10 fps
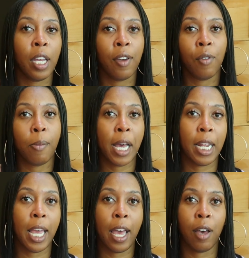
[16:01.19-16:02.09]

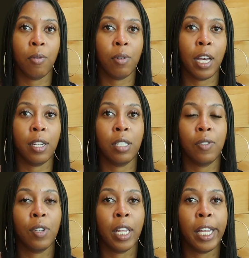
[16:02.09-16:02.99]
everybody out. I just
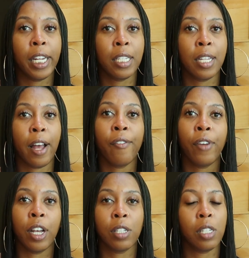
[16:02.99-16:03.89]
feel like that's not
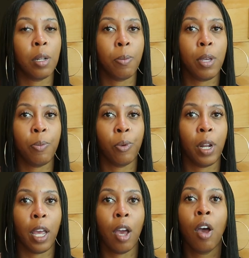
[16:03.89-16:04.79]
fair to the people
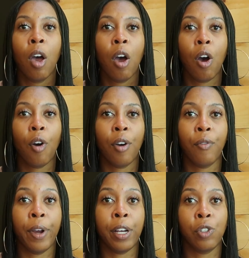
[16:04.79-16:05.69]
that are
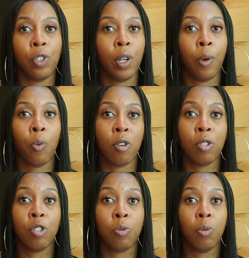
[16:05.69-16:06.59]
around you and want
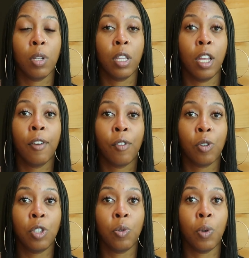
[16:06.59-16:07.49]
to love
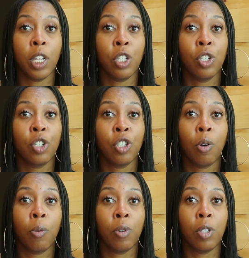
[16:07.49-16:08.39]
on you and
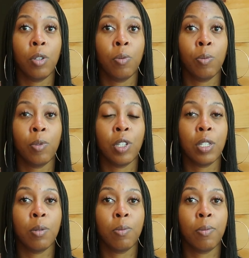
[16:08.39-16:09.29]
show on you.
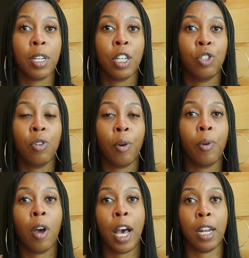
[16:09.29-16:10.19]
Just because you don't
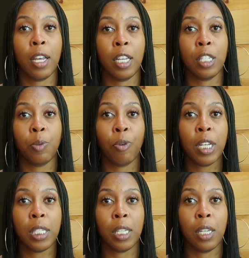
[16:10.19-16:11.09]
know how to
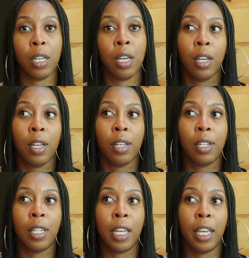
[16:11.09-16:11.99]
express it,
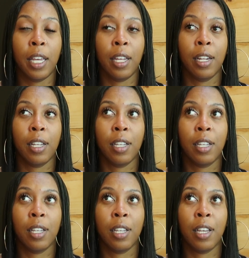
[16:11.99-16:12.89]
then
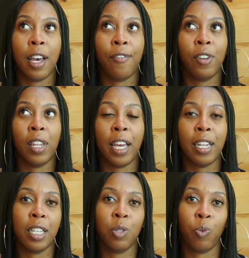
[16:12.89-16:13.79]
I feel like
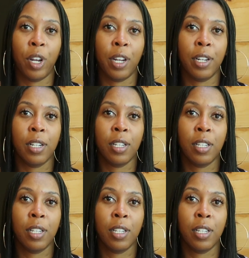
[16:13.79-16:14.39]
that's where